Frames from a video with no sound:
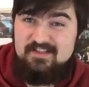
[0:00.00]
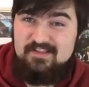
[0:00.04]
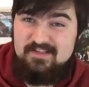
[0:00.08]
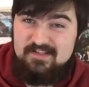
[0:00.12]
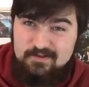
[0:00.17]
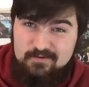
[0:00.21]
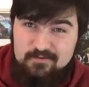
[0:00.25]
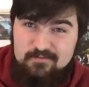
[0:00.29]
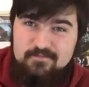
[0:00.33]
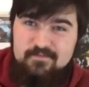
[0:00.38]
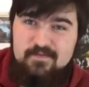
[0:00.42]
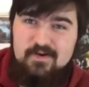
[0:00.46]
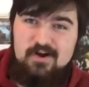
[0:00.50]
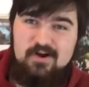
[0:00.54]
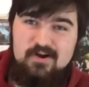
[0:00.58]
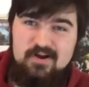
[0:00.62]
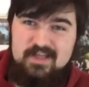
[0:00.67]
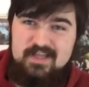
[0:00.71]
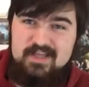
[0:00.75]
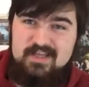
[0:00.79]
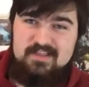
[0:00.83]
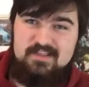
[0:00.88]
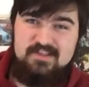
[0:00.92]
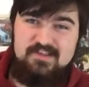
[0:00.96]
so far
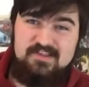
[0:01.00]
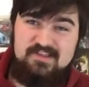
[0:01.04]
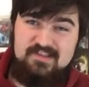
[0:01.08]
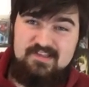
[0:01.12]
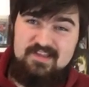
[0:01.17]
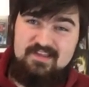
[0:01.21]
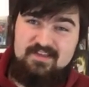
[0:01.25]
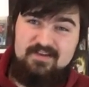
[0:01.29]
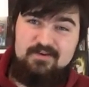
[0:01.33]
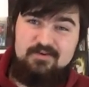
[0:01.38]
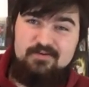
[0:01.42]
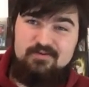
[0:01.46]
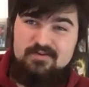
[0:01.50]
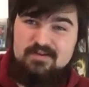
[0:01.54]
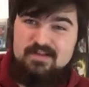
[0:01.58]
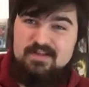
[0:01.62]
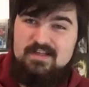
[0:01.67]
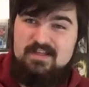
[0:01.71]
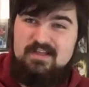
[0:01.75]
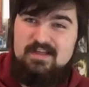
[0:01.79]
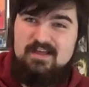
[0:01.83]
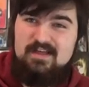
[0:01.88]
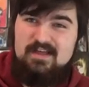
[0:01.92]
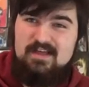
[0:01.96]
is still
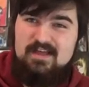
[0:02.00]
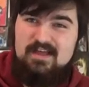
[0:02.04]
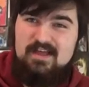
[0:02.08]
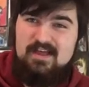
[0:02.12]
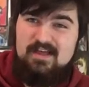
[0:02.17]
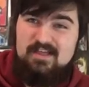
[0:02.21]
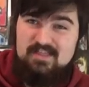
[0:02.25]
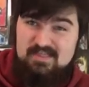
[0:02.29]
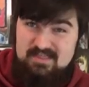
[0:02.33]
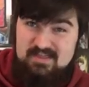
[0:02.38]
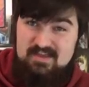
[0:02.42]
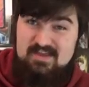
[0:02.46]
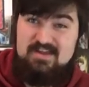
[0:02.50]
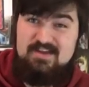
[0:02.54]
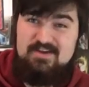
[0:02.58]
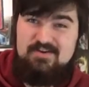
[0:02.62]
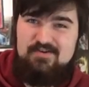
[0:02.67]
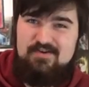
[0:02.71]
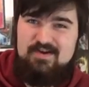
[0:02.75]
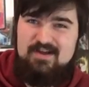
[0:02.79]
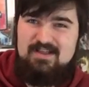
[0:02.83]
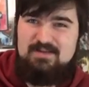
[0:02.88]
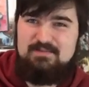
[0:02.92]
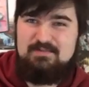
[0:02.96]
The
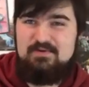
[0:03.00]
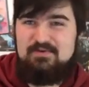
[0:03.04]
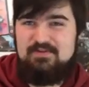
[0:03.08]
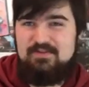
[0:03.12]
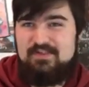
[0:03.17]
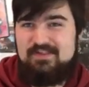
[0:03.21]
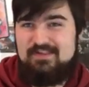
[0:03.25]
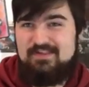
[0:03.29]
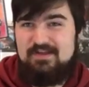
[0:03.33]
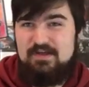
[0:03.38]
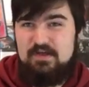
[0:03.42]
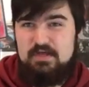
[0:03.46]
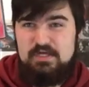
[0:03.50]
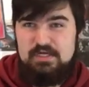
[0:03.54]
Incredibles